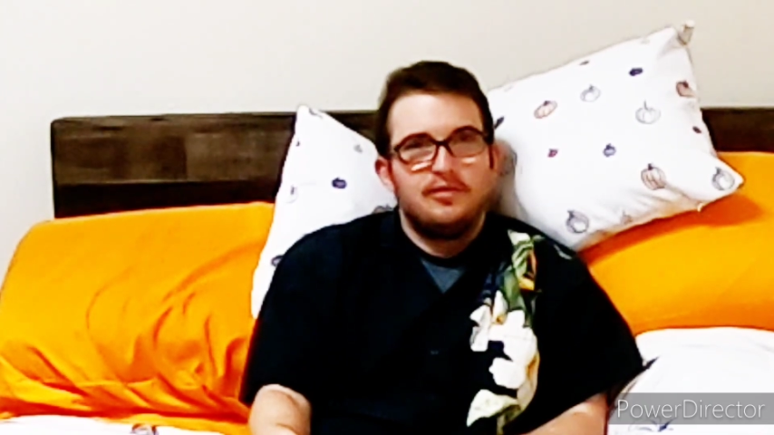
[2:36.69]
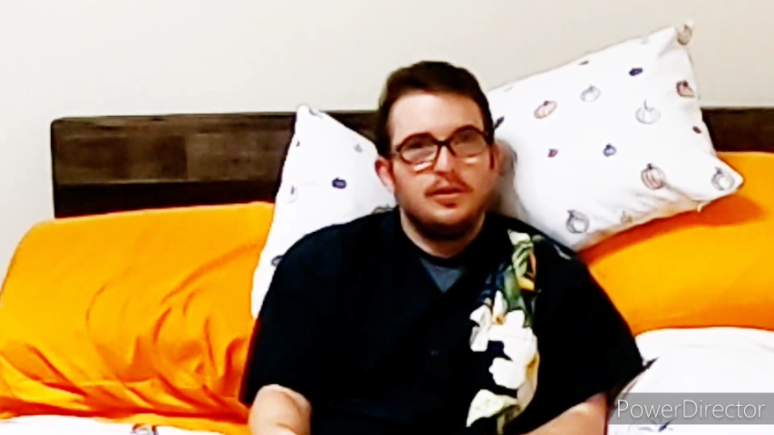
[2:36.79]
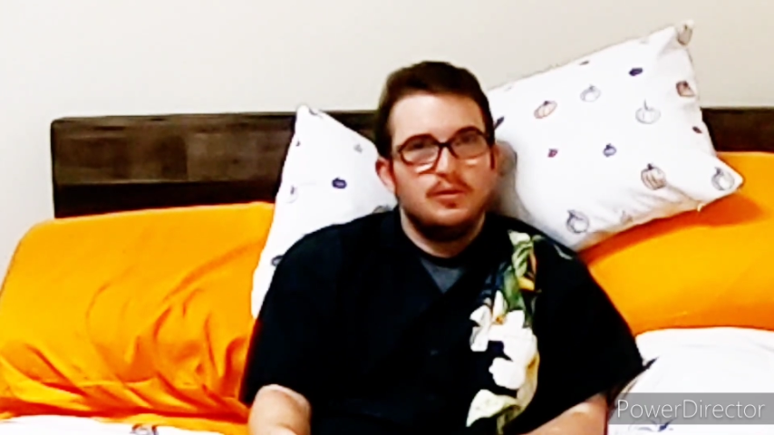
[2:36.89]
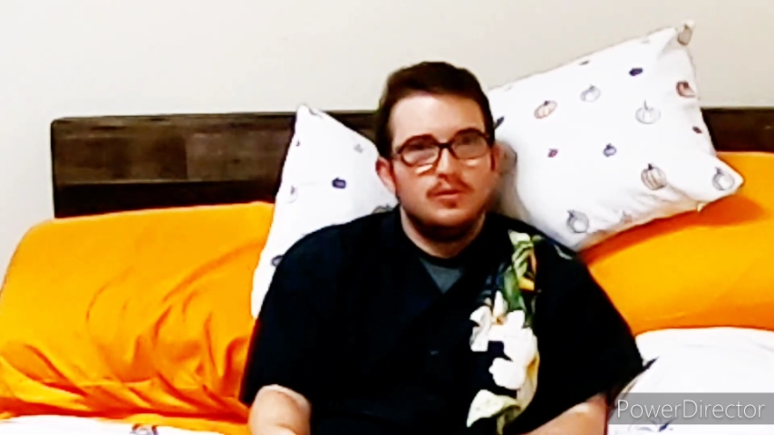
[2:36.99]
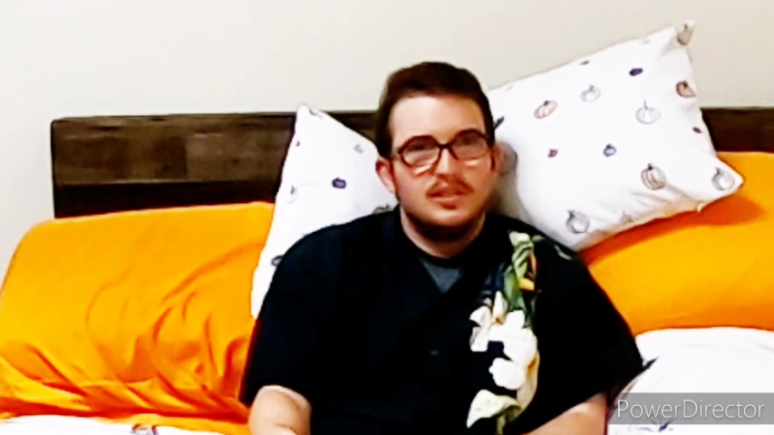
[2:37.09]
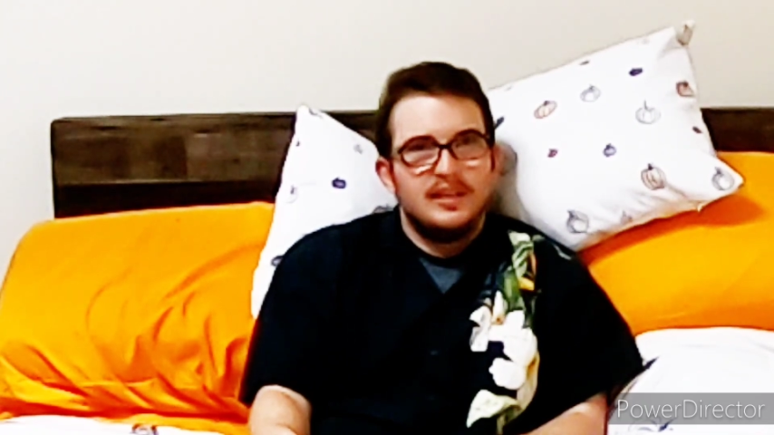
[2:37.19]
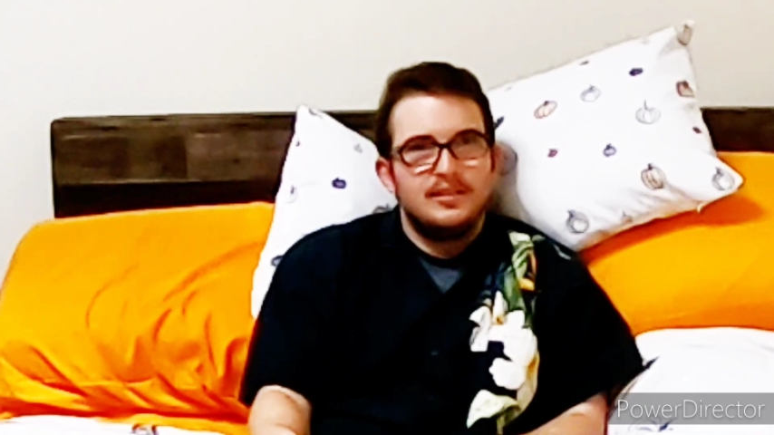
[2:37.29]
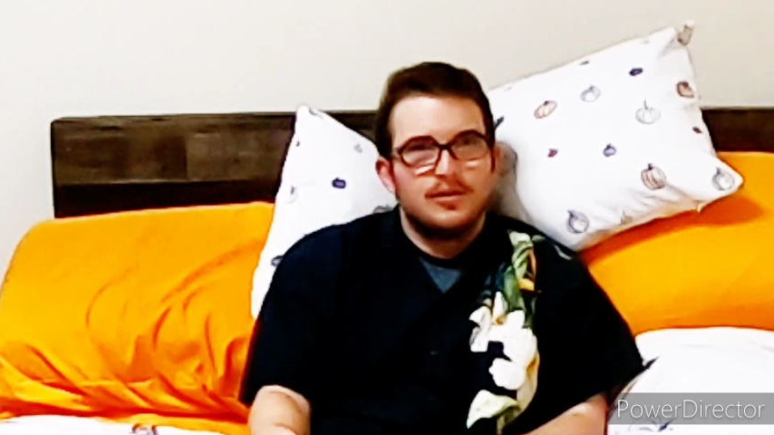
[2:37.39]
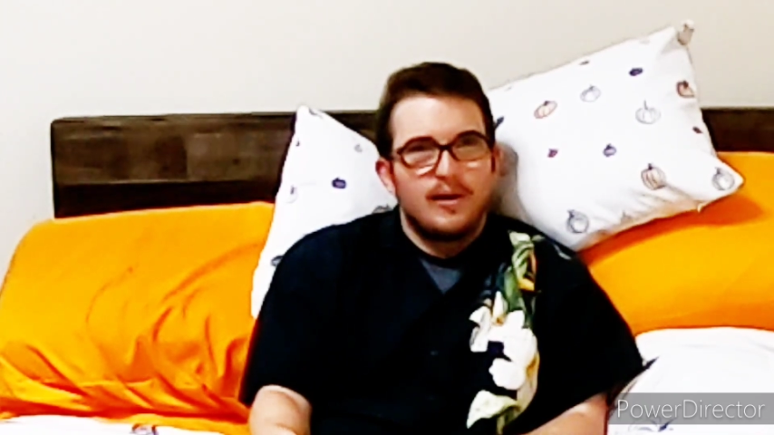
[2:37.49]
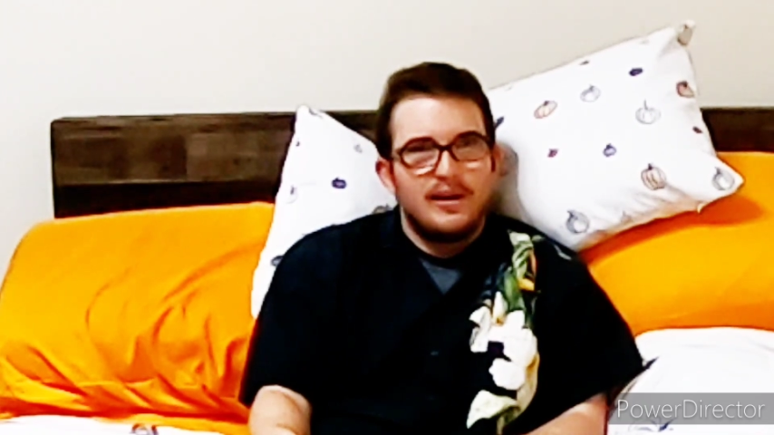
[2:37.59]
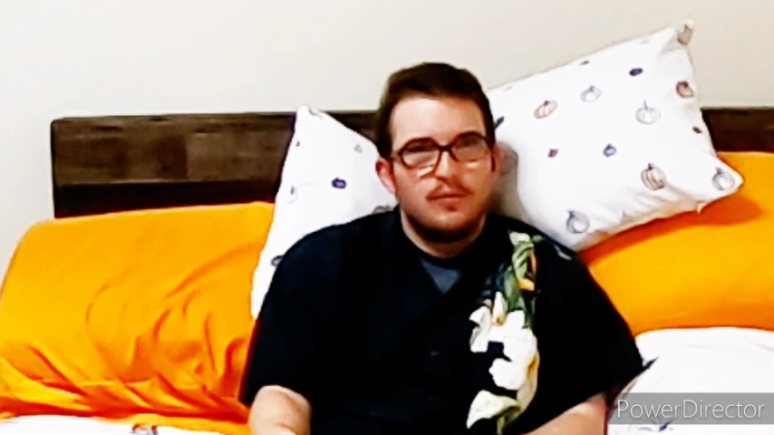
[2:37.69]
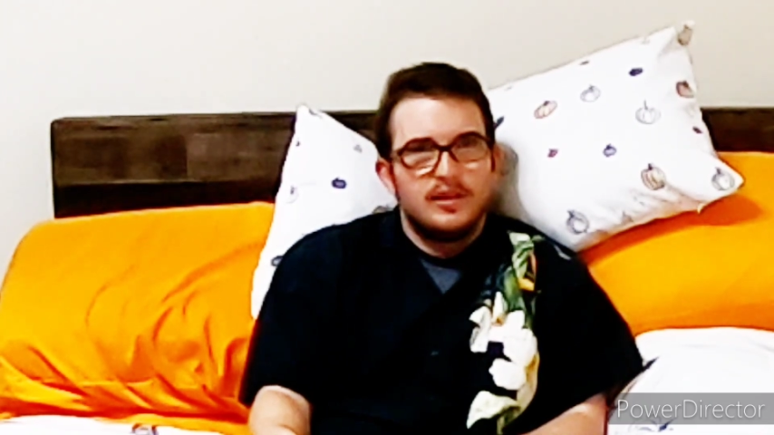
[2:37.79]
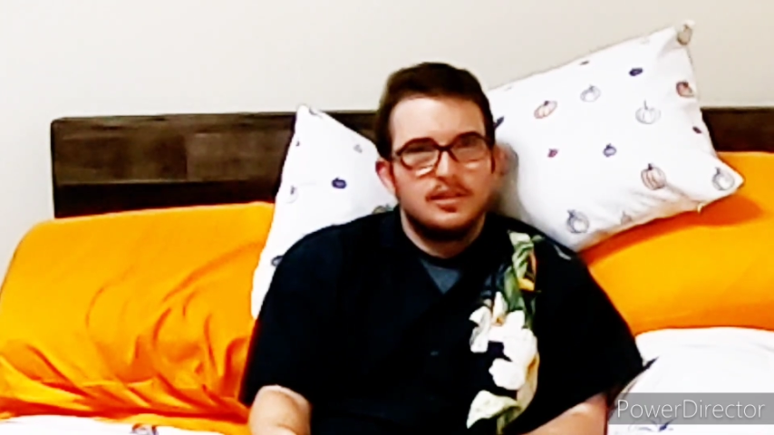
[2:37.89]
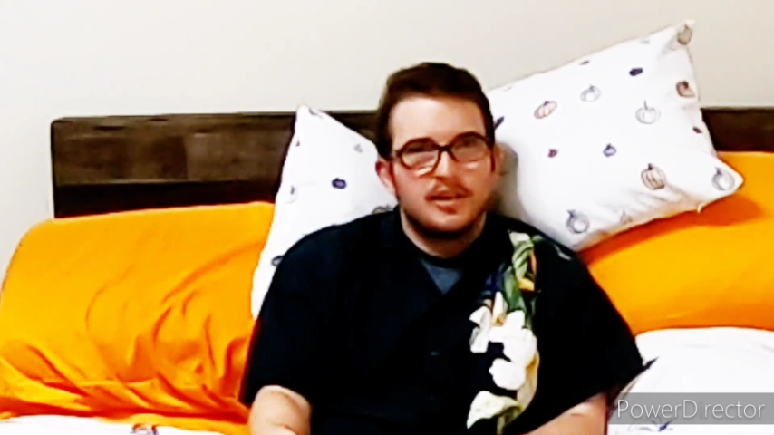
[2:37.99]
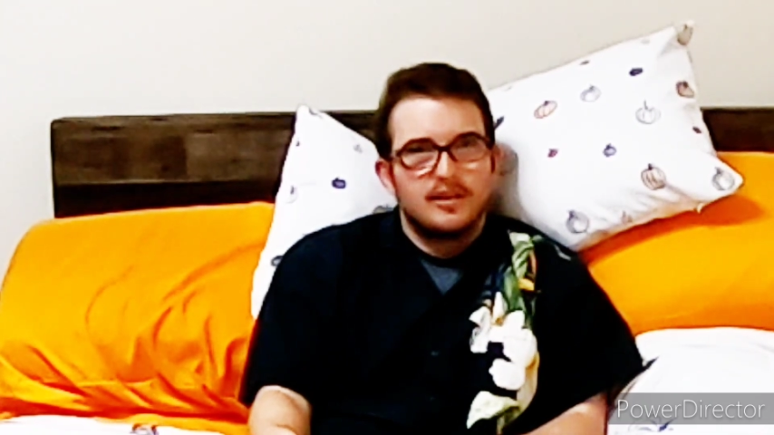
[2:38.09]
fuse and integrate
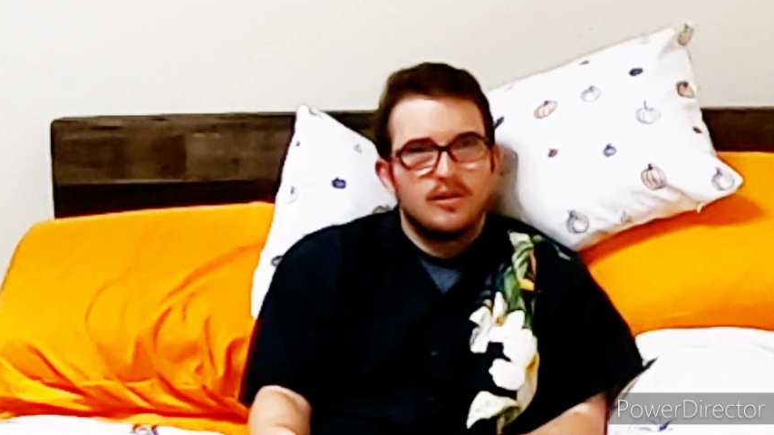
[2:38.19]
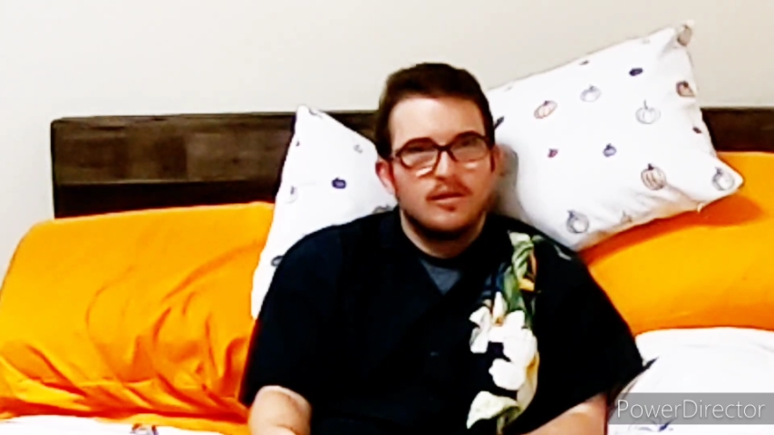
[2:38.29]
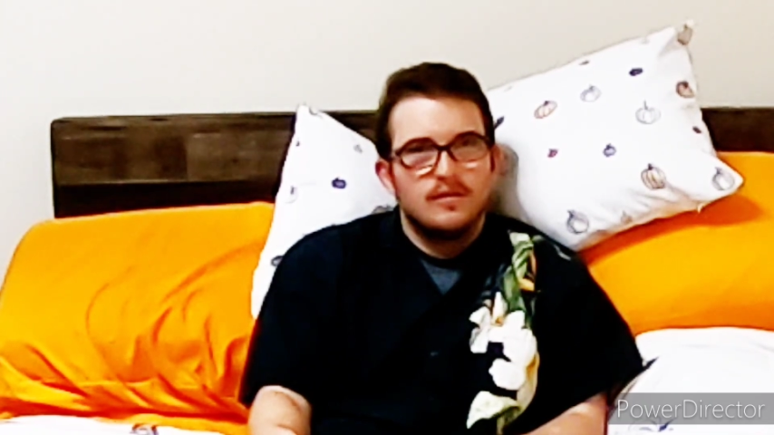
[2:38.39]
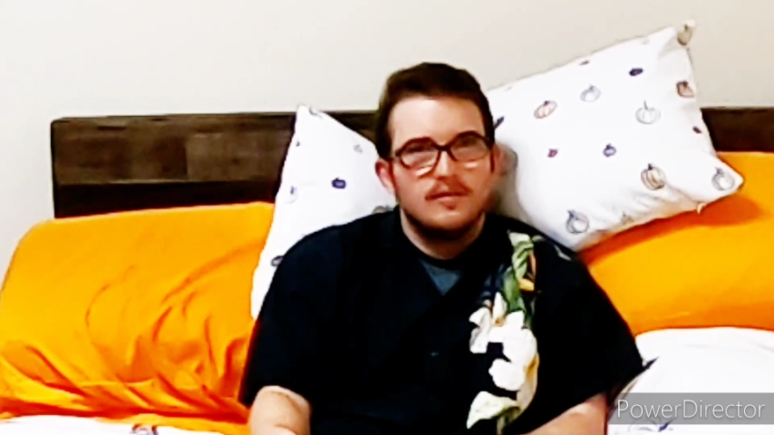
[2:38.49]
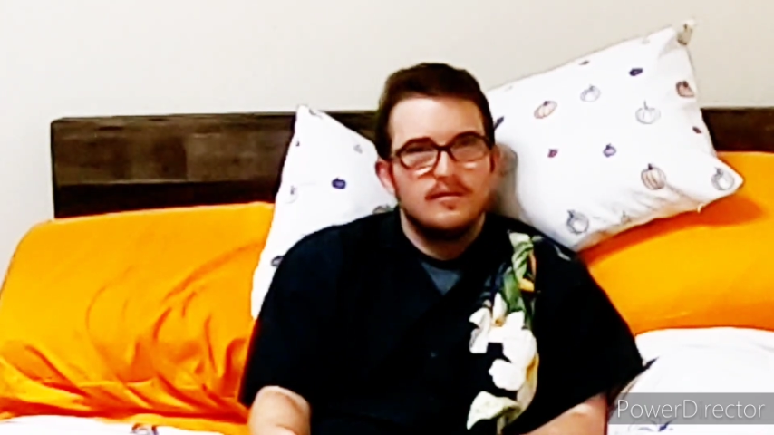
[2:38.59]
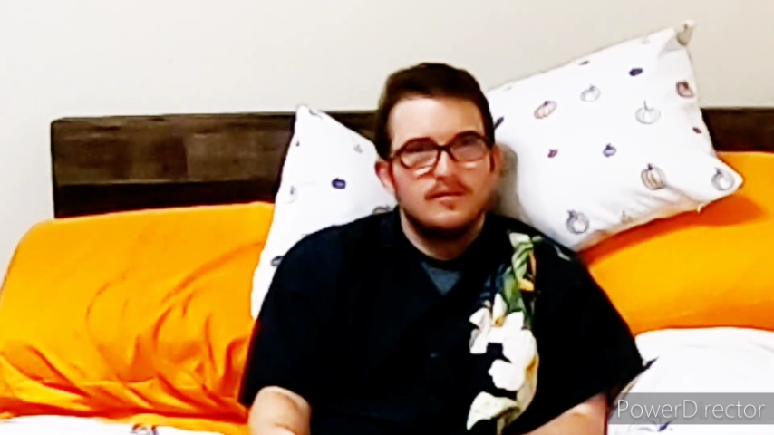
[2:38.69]
with each other,